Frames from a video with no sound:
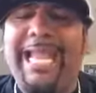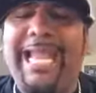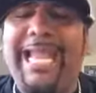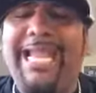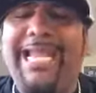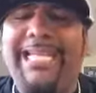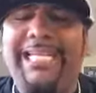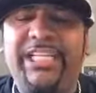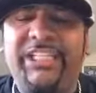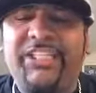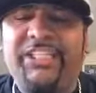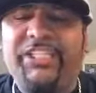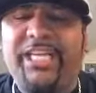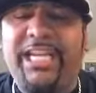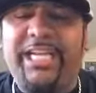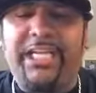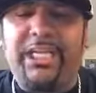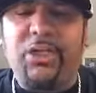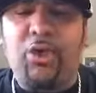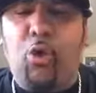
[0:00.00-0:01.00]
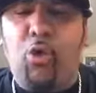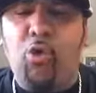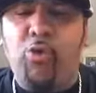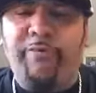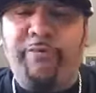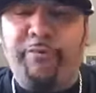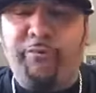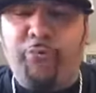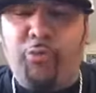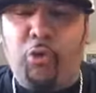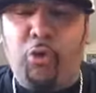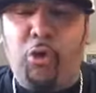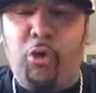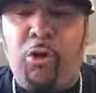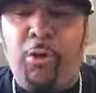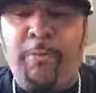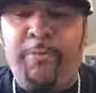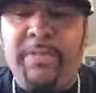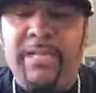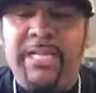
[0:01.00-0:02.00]
82nd
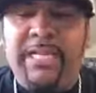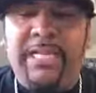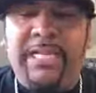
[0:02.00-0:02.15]
overall,